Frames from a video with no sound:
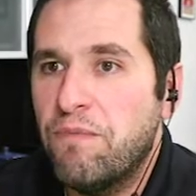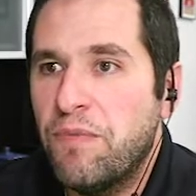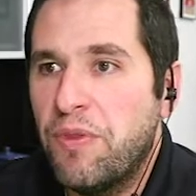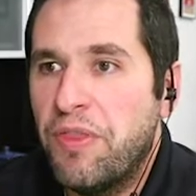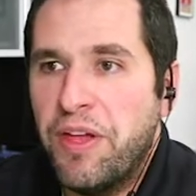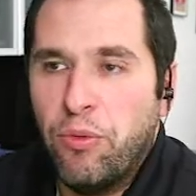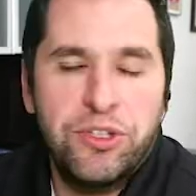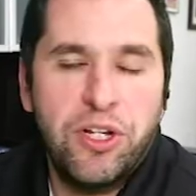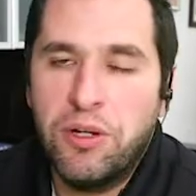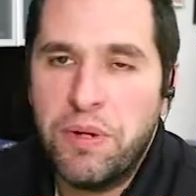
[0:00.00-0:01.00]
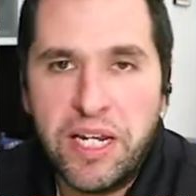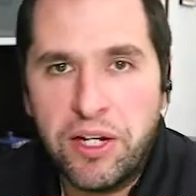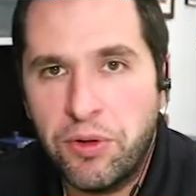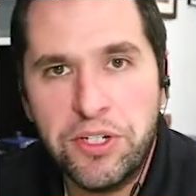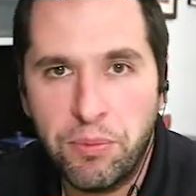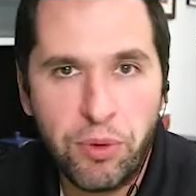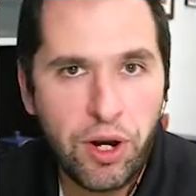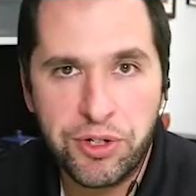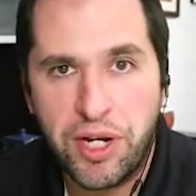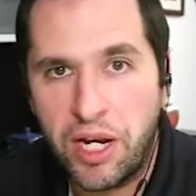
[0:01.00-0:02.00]
there was going to be an increase in
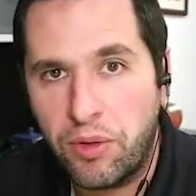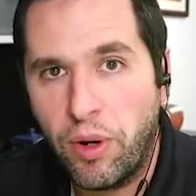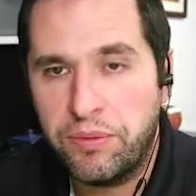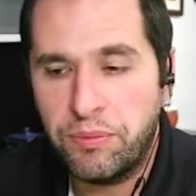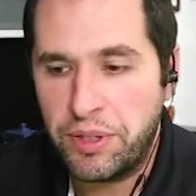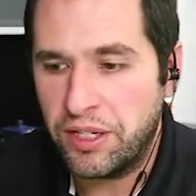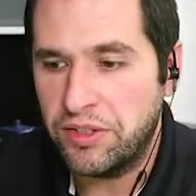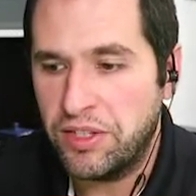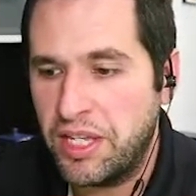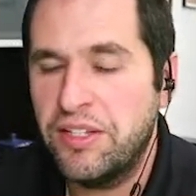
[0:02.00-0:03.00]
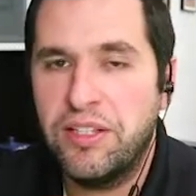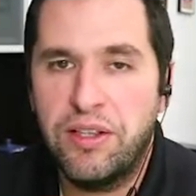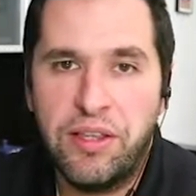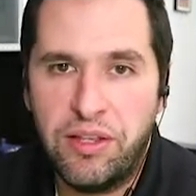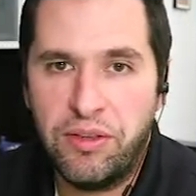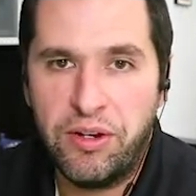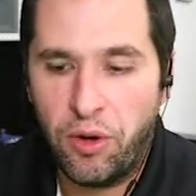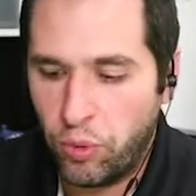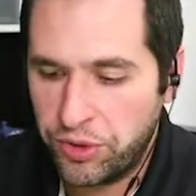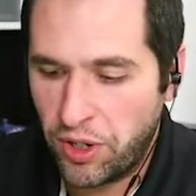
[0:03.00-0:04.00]
production anyway because these the you
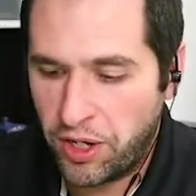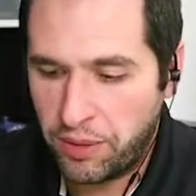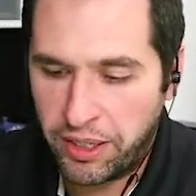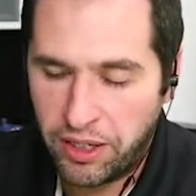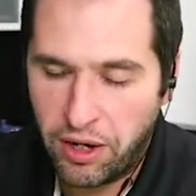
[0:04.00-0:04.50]
know we're talking about